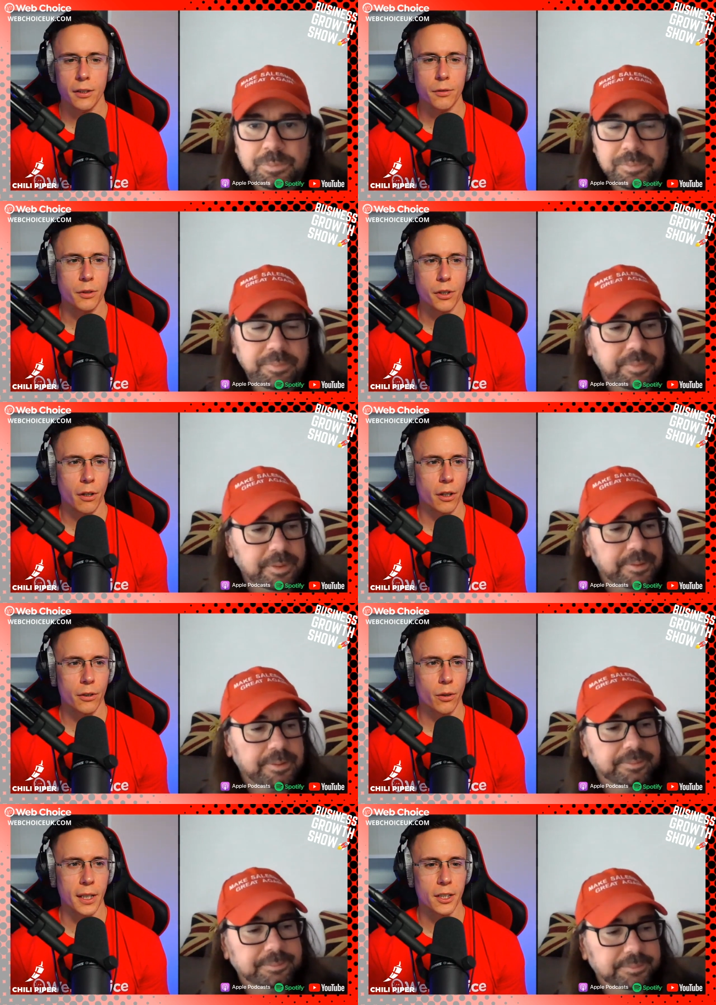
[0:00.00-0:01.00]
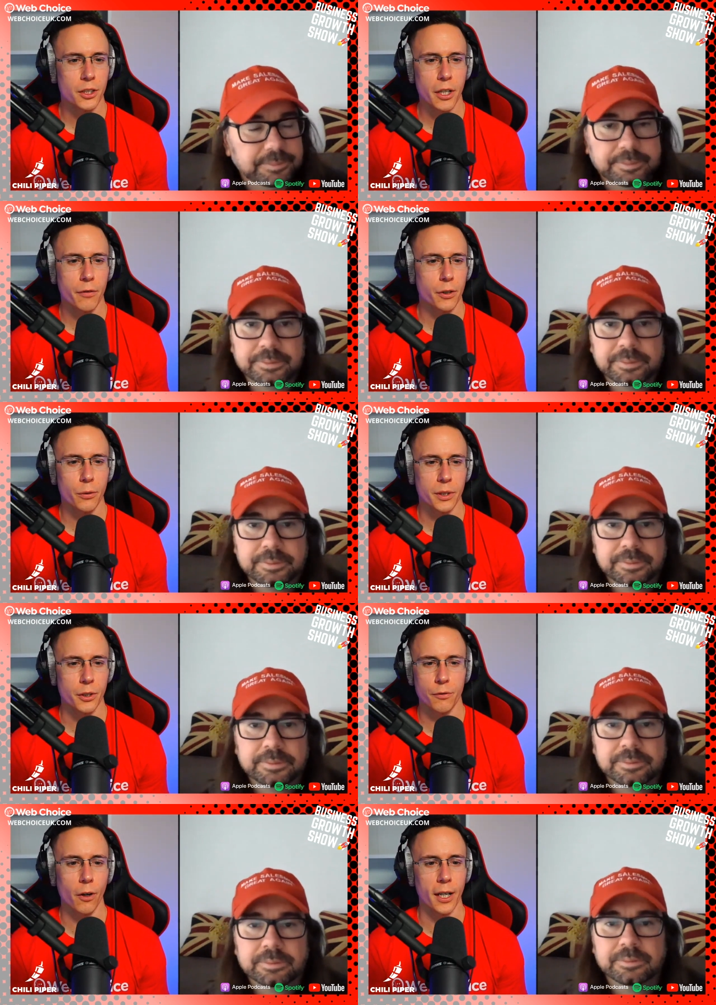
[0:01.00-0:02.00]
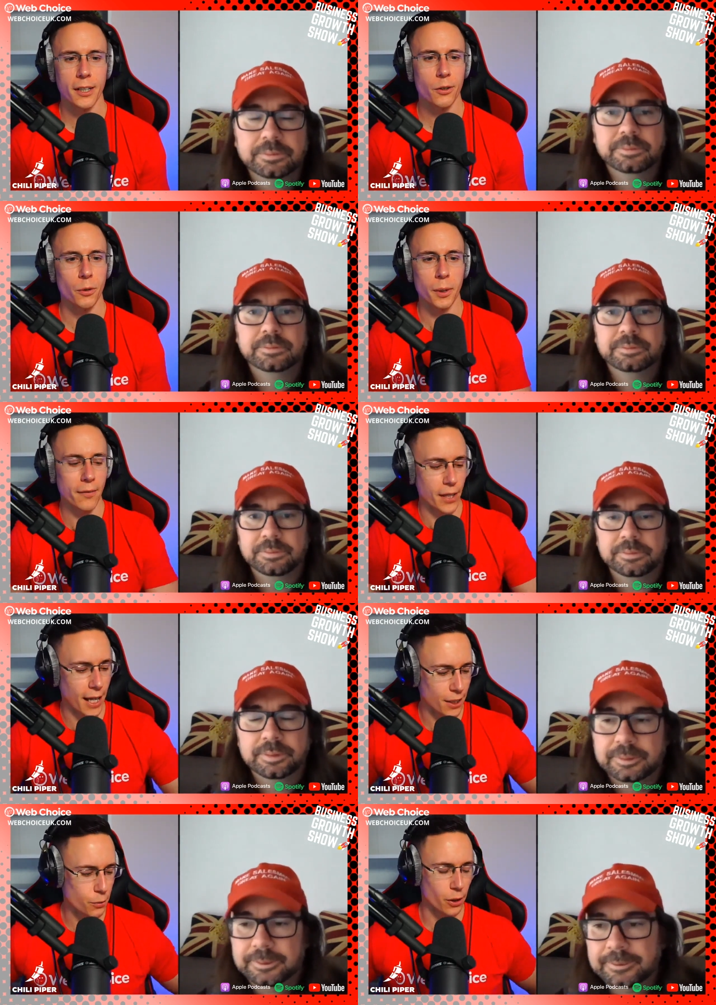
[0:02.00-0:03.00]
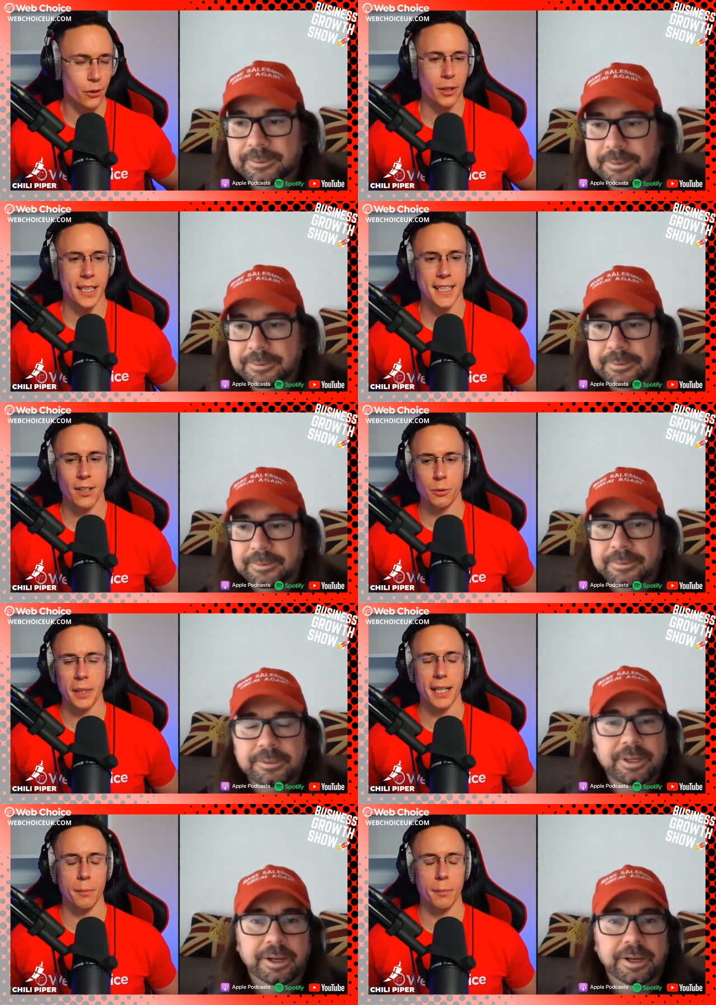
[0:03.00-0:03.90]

Speaker 1: you, you, don't like calling it a discovery call, which is fine. You call it whatever the heck you want. Call it a sales meeting.